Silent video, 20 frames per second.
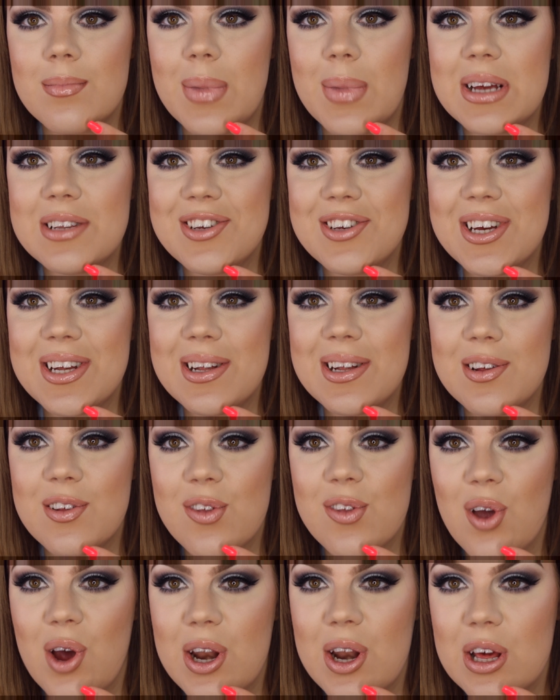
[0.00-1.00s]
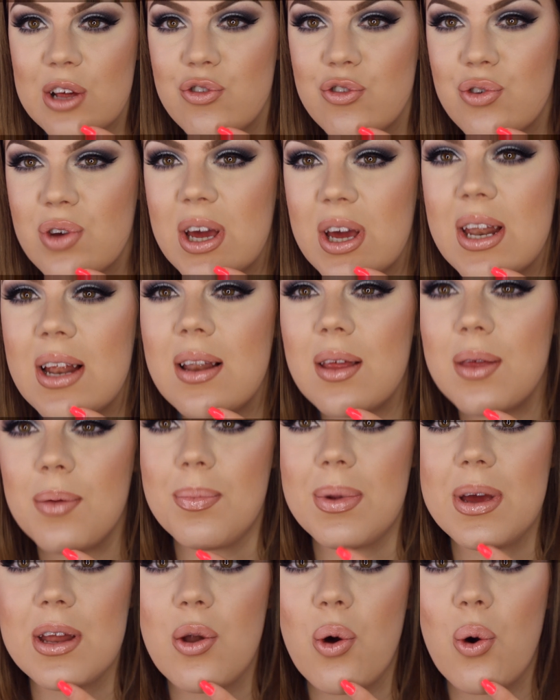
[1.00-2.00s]
My chin is starting to get a
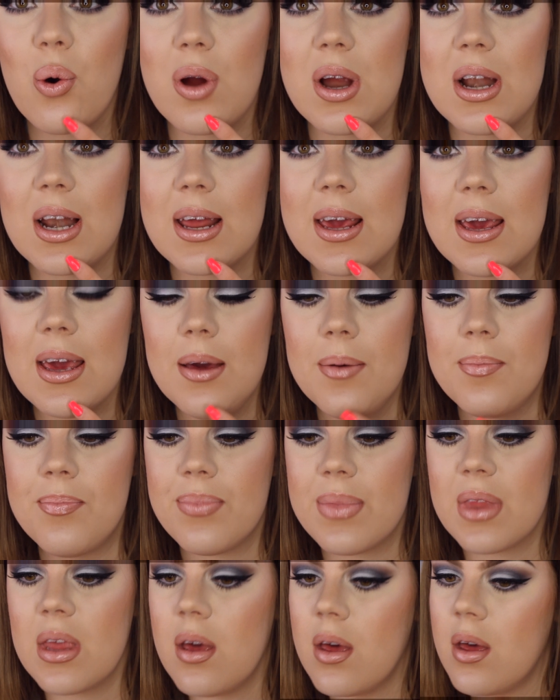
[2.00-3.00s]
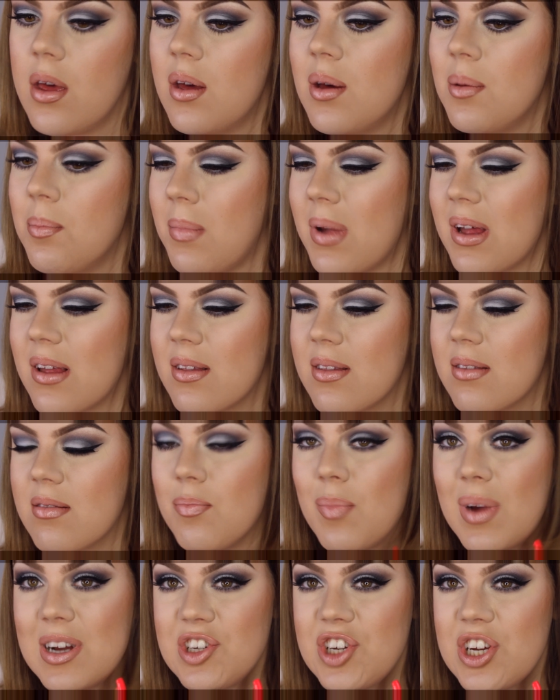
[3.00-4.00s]
little bit oily. My,
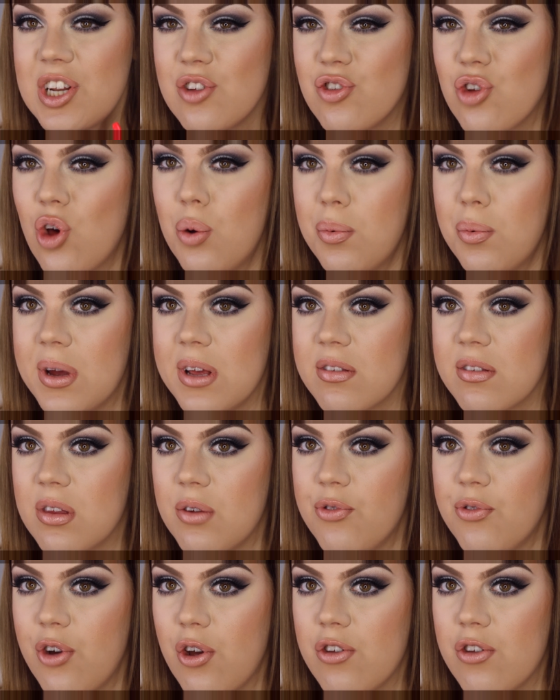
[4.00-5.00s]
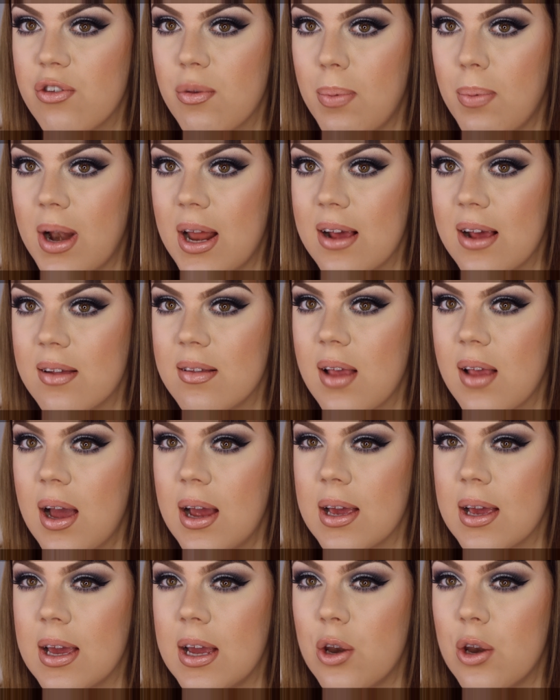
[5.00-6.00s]
my chin is always the first place
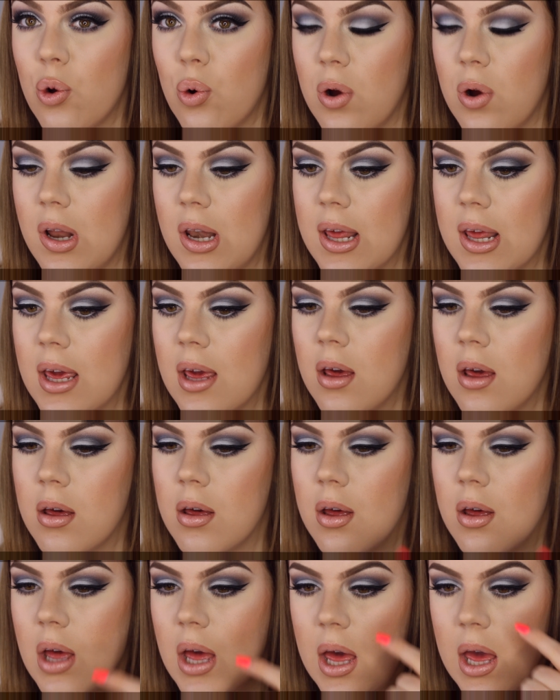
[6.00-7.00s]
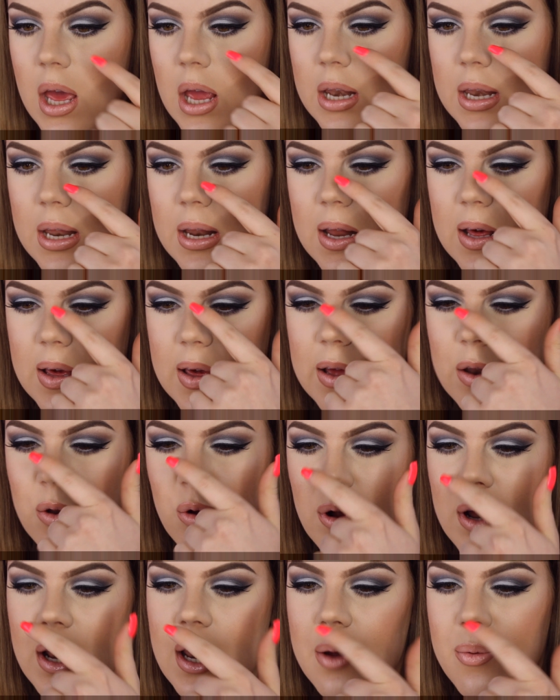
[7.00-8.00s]
I get oily and then I
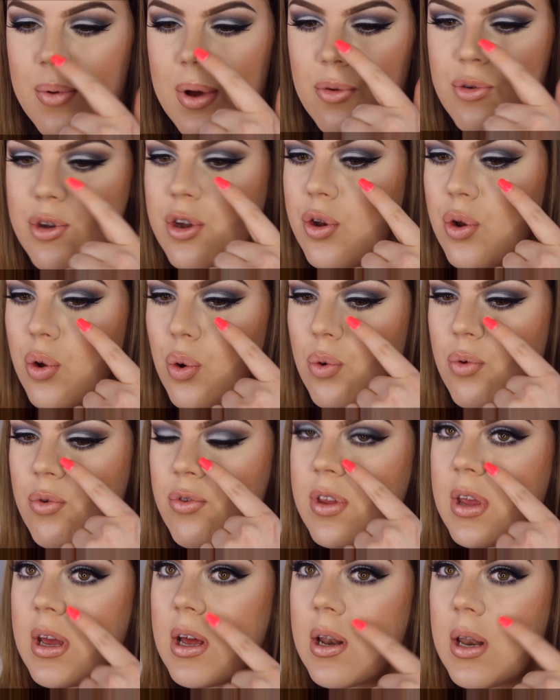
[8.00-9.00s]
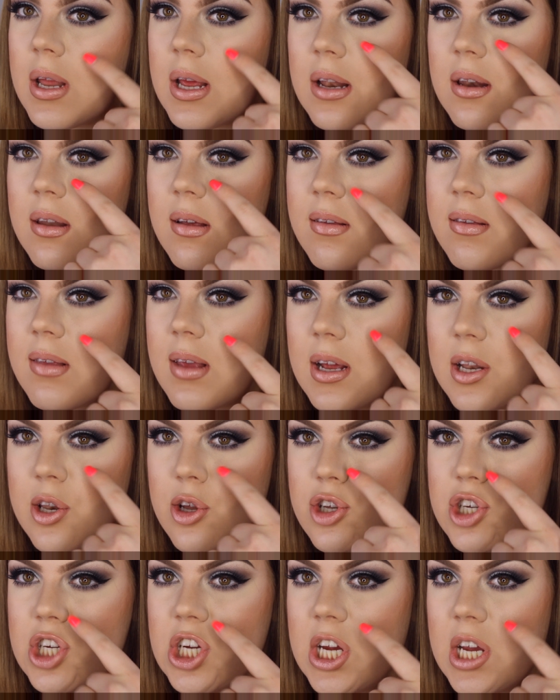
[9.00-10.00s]
get oily around the nose and in this
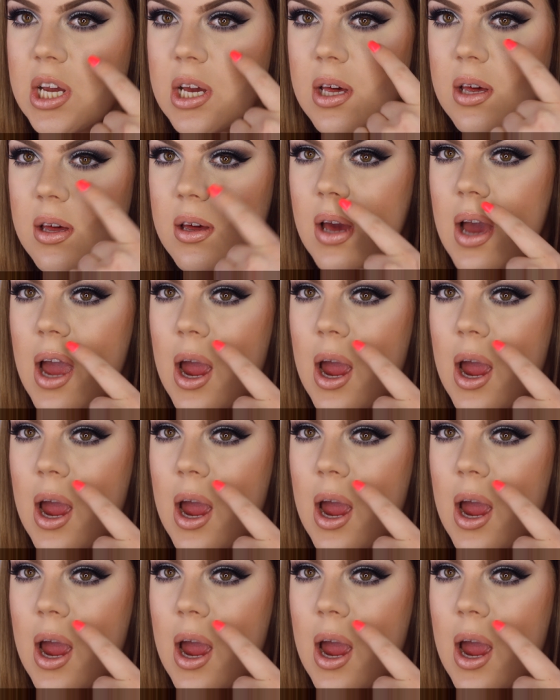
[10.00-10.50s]
inner cheek